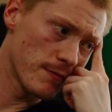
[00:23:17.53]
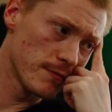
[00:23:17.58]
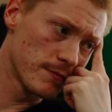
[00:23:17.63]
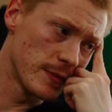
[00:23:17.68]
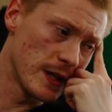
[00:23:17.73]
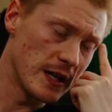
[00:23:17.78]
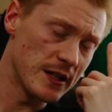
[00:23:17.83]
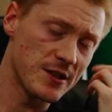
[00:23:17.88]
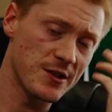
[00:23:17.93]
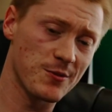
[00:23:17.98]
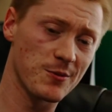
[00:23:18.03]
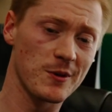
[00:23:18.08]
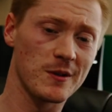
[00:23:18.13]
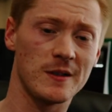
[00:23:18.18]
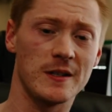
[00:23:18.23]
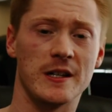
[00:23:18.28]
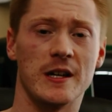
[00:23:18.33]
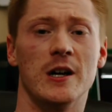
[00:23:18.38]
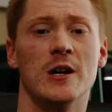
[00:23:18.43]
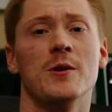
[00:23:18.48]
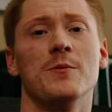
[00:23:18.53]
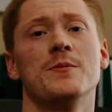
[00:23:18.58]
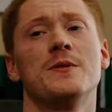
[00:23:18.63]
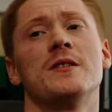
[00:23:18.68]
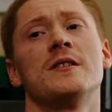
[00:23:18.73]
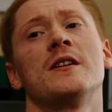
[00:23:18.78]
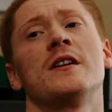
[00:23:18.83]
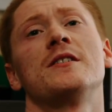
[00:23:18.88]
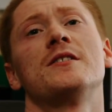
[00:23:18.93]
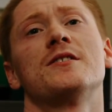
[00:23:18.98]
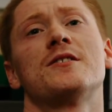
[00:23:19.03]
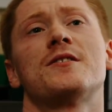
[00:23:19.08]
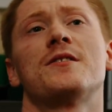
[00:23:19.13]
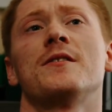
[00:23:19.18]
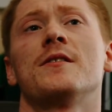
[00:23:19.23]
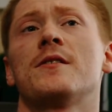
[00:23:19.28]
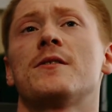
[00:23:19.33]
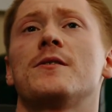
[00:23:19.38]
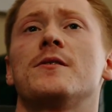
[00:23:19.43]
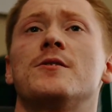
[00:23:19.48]
it's really helped. And I just
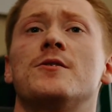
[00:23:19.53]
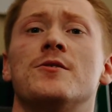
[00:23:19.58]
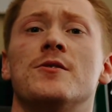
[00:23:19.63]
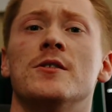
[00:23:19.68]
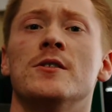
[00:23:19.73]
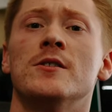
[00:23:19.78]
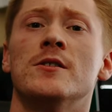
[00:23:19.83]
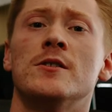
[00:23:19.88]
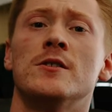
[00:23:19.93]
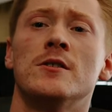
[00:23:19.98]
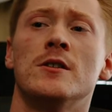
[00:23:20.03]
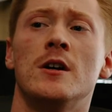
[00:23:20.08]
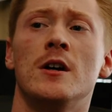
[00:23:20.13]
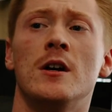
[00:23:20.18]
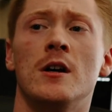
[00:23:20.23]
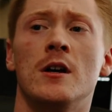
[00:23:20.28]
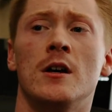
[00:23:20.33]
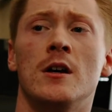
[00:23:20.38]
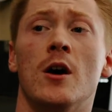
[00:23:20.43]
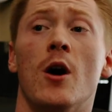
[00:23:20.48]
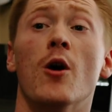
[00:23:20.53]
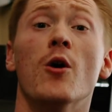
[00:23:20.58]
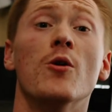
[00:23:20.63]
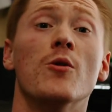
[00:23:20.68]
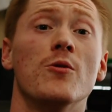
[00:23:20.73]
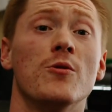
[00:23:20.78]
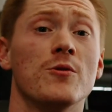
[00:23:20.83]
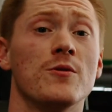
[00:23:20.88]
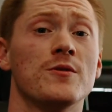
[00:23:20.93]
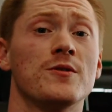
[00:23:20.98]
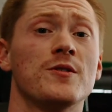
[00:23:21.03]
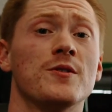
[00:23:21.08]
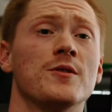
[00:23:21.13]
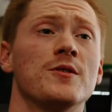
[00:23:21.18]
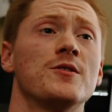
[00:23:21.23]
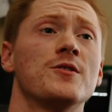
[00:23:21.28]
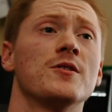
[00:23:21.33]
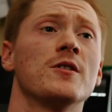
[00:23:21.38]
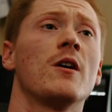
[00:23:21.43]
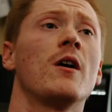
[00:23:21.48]
think the drill. Oh, so a
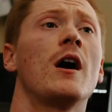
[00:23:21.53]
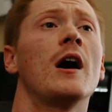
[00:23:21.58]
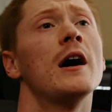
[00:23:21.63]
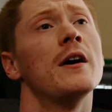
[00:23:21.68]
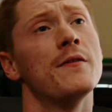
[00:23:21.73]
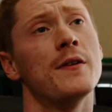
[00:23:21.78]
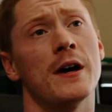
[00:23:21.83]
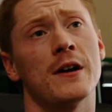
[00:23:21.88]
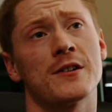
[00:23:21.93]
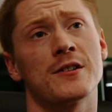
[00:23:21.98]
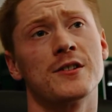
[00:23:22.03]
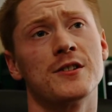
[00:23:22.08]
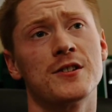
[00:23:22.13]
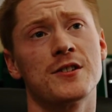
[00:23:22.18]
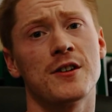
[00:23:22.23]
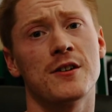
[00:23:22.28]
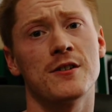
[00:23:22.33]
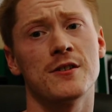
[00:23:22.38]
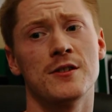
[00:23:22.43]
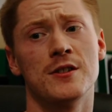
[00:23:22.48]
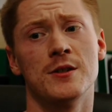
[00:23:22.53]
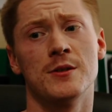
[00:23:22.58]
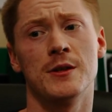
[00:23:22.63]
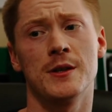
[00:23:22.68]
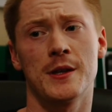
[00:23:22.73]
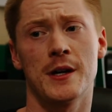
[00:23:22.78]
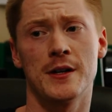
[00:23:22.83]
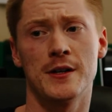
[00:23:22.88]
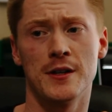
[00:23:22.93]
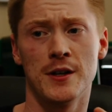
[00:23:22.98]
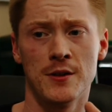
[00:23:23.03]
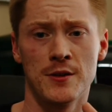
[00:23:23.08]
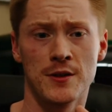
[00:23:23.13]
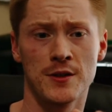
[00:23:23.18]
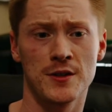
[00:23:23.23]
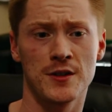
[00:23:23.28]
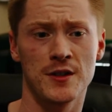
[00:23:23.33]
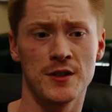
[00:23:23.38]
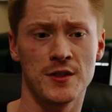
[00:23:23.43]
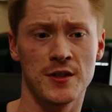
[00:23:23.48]
drill I've actually started doing that I've
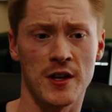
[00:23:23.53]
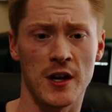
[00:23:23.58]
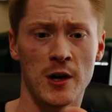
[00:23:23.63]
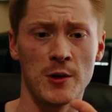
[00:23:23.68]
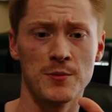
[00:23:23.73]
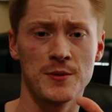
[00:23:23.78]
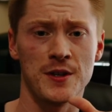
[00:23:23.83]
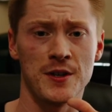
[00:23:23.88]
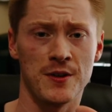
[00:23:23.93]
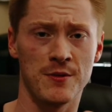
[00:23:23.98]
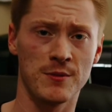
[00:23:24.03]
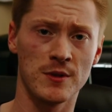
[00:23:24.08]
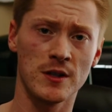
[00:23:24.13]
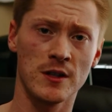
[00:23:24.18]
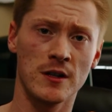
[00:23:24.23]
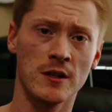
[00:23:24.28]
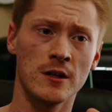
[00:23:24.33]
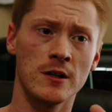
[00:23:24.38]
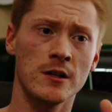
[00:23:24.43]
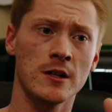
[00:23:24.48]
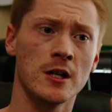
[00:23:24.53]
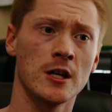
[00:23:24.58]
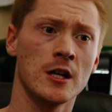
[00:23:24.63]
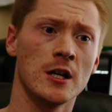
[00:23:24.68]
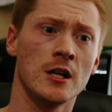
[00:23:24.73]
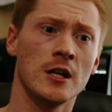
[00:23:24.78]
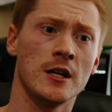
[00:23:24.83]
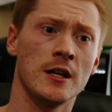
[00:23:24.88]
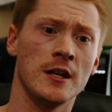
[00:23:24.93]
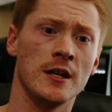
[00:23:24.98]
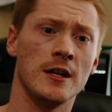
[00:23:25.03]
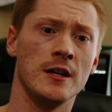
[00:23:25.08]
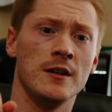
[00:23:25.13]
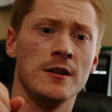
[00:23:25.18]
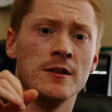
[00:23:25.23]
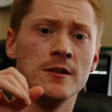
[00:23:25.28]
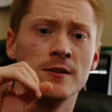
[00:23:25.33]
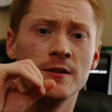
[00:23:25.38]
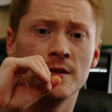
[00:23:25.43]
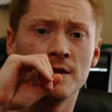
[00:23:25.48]
noticed has helped him a lot
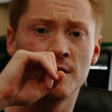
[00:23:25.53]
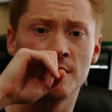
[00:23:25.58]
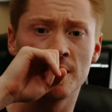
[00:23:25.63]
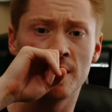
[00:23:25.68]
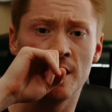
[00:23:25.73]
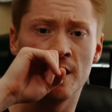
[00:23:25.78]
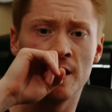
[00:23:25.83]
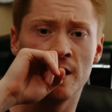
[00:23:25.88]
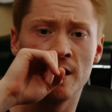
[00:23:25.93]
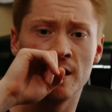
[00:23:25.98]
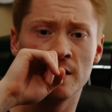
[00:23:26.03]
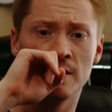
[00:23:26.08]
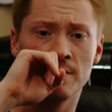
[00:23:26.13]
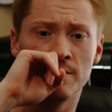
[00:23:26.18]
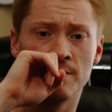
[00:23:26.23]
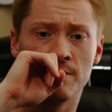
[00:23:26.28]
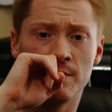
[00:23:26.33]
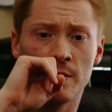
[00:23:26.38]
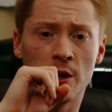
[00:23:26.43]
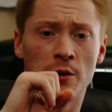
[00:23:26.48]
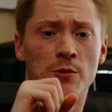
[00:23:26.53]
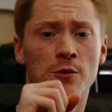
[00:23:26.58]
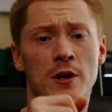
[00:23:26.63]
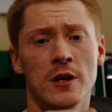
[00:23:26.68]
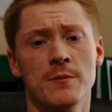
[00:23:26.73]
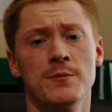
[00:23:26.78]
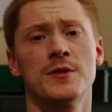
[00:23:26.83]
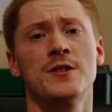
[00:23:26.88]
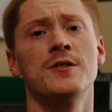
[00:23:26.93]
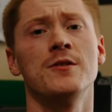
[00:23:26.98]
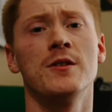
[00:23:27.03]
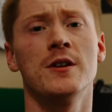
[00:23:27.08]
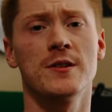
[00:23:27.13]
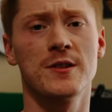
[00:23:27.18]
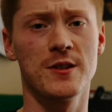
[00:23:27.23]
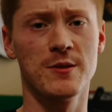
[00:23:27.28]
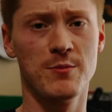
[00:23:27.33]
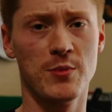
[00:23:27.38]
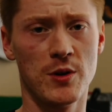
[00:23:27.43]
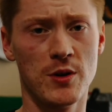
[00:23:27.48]
is um, a rip. So you get
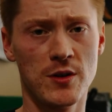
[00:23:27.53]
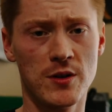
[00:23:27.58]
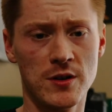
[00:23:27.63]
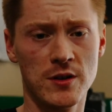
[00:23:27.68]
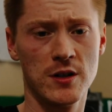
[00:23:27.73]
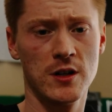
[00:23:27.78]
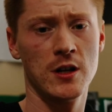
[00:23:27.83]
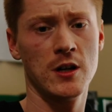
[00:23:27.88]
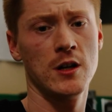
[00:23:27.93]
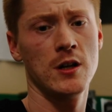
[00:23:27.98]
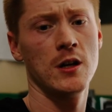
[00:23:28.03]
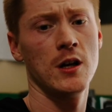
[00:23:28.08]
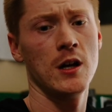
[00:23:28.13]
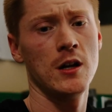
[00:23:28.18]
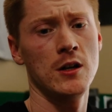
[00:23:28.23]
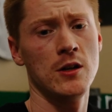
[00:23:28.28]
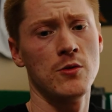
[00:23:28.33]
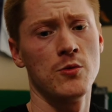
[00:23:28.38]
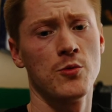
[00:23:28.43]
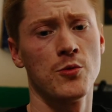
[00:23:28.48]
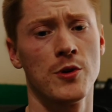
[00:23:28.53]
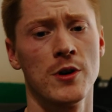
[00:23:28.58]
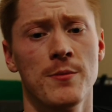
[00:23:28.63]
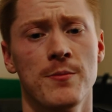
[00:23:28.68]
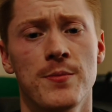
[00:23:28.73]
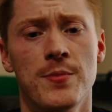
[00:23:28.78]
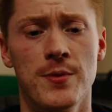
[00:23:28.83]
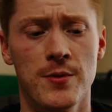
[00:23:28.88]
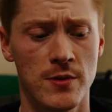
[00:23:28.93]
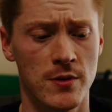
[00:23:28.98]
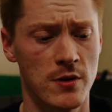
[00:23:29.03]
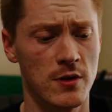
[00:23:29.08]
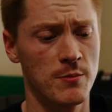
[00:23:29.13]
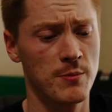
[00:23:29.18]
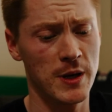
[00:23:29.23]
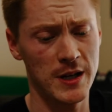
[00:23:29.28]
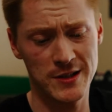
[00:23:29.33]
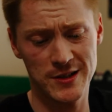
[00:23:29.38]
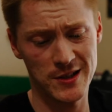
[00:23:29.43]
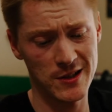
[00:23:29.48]
the ball and you rip,
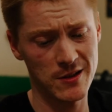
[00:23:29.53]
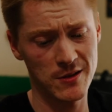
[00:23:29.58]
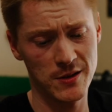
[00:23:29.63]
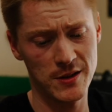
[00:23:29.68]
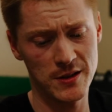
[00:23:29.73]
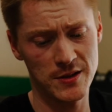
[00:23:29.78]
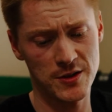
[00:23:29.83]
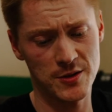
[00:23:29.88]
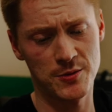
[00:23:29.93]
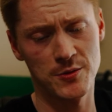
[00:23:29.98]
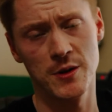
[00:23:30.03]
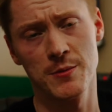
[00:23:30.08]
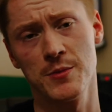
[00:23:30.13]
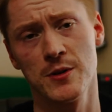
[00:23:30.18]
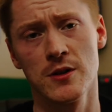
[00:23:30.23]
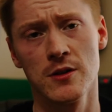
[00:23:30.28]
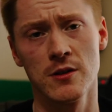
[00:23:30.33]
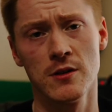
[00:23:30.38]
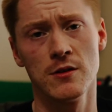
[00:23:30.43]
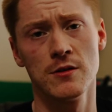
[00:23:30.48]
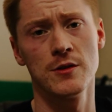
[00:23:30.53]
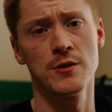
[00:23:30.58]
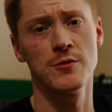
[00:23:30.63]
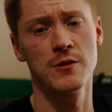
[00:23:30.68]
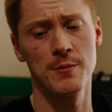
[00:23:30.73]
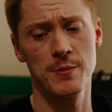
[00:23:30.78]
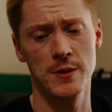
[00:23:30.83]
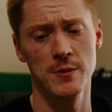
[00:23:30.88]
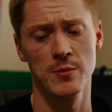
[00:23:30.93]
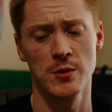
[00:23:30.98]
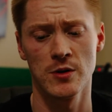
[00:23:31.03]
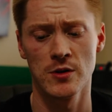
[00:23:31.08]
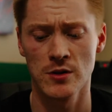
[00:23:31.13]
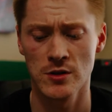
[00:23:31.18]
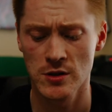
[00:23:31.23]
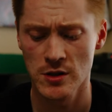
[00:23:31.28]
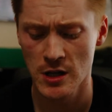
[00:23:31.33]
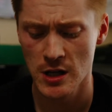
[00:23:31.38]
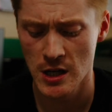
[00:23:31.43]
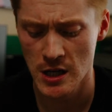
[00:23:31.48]
basically it's a rip and go. You rip the
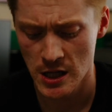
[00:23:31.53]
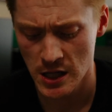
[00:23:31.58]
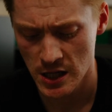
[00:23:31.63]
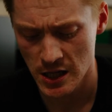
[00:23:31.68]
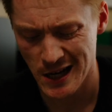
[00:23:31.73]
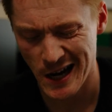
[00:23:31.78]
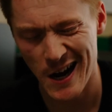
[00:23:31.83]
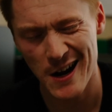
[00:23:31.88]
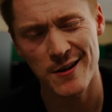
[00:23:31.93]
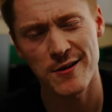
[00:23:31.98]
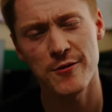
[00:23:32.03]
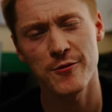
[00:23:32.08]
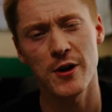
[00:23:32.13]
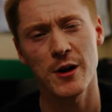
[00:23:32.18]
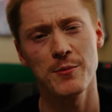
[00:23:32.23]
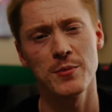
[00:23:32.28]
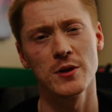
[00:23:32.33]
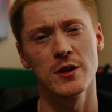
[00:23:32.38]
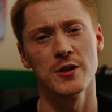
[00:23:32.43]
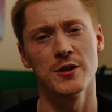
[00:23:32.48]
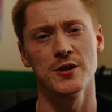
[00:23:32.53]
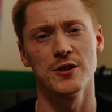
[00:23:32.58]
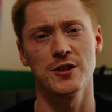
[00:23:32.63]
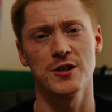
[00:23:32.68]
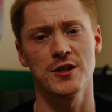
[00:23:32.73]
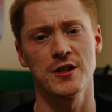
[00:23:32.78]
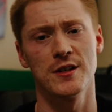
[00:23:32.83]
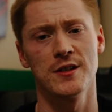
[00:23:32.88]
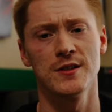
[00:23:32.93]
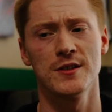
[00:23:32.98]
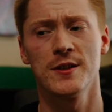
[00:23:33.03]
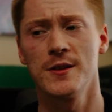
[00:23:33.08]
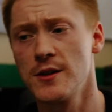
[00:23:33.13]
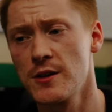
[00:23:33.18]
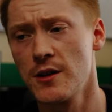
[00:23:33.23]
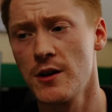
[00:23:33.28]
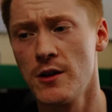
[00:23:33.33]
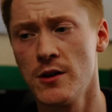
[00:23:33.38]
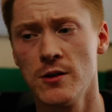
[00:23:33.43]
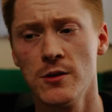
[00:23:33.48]
ball kind of right below your shins and then
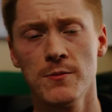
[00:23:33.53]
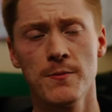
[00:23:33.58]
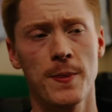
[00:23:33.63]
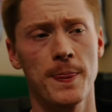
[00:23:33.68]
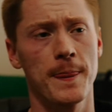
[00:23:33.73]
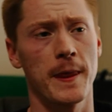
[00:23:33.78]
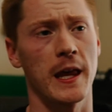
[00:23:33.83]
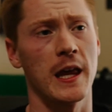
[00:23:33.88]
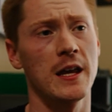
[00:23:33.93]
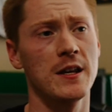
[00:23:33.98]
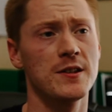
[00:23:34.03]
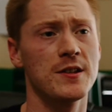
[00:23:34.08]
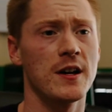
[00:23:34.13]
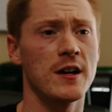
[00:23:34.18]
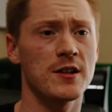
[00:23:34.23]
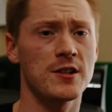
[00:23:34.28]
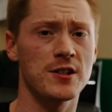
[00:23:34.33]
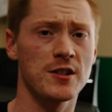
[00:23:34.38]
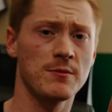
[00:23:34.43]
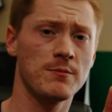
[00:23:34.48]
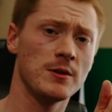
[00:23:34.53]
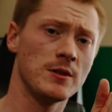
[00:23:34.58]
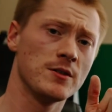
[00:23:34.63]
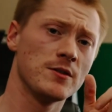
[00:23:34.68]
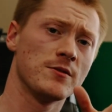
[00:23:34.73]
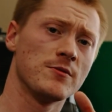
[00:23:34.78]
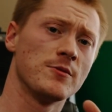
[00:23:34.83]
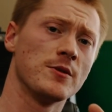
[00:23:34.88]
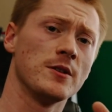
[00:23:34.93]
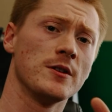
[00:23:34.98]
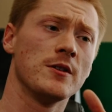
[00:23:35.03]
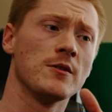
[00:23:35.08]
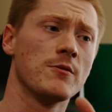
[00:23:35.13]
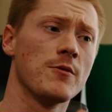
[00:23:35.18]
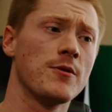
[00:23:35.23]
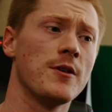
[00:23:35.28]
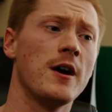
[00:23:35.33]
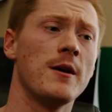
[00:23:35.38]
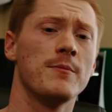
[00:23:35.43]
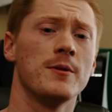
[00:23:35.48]
go. He's actually been doing really good
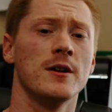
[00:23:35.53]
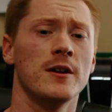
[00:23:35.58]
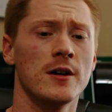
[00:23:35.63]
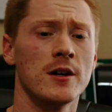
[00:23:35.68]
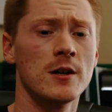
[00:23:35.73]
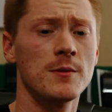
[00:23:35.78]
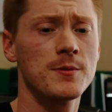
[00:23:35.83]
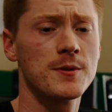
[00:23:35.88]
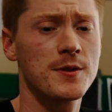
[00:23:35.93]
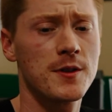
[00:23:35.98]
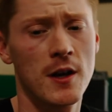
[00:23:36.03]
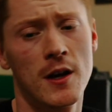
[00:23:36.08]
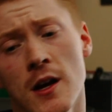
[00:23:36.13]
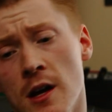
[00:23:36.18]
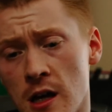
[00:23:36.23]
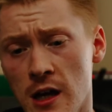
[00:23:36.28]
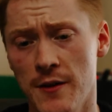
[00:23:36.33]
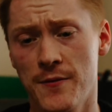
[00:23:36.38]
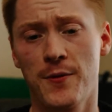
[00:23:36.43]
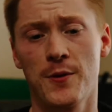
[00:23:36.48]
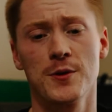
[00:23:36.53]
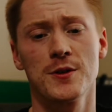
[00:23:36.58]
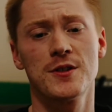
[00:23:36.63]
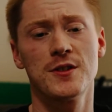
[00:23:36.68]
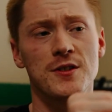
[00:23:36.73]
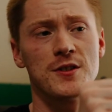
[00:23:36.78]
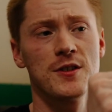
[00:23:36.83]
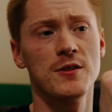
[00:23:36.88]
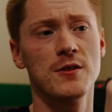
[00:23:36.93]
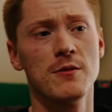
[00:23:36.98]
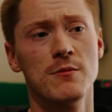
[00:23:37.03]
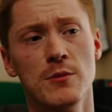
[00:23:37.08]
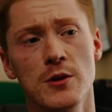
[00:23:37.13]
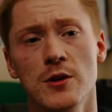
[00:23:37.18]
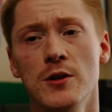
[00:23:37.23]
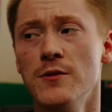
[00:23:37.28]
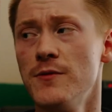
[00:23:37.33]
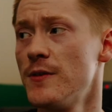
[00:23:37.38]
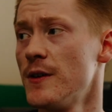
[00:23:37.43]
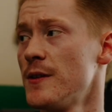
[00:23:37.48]
with that, but it helps, it forces you to
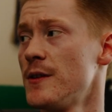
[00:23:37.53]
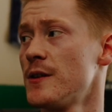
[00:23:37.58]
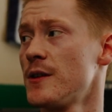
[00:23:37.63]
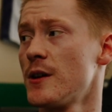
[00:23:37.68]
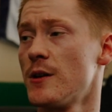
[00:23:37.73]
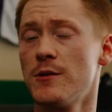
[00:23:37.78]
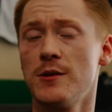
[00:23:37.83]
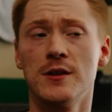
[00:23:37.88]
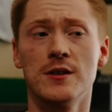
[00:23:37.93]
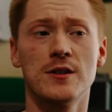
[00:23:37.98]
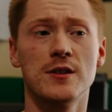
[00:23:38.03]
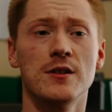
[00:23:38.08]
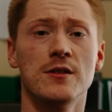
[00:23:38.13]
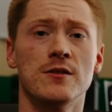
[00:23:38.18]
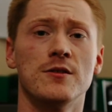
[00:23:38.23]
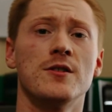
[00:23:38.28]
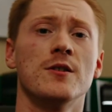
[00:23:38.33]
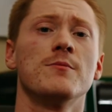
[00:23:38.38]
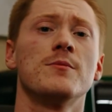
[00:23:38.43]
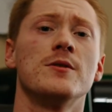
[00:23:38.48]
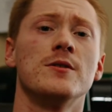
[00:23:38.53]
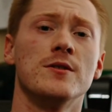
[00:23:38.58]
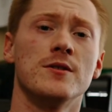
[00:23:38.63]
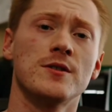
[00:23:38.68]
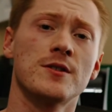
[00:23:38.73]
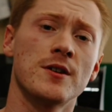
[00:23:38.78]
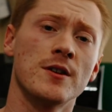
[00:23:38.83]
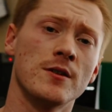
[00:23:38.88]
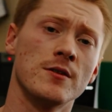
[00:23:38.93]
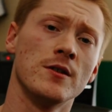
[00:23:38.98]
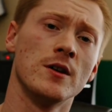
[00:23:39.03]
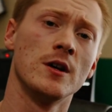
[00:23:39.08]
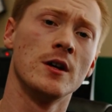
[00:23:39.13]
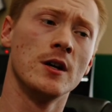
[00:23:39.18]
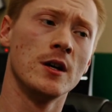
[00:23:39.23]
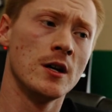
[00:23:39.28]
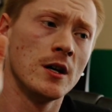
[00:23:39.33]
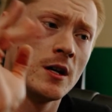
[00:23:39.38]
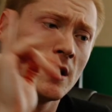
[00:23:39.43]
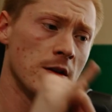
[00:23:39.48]
move and then go into your jumper. So
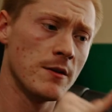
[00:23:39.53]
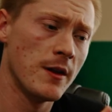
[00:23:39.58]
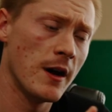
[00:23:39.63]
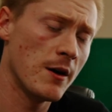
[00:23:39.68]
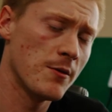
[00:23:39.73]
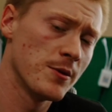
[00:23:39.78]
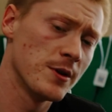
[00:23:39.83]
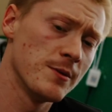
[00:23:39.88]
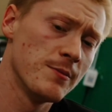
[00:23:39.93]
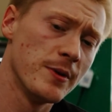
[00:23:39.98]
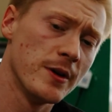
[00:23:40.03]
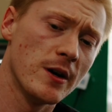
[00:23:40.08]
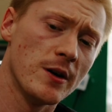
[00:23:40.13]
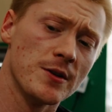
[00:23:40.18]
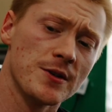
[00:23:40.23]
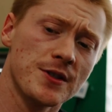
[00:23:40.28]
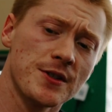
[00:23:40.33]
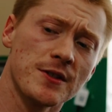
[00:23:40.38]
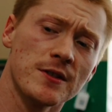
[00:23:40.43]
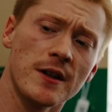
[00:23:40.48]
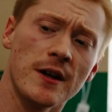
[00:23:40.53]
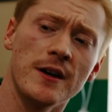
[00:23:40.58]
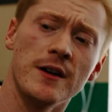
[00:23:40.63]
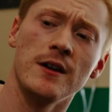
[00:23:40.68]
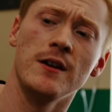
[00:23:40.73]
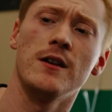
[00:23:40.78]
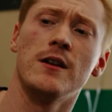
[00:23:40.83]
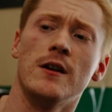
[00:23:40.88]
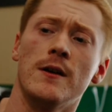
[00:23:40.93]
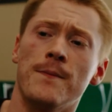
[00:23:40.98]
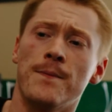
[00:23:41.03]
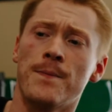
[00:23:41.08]
that one, but also like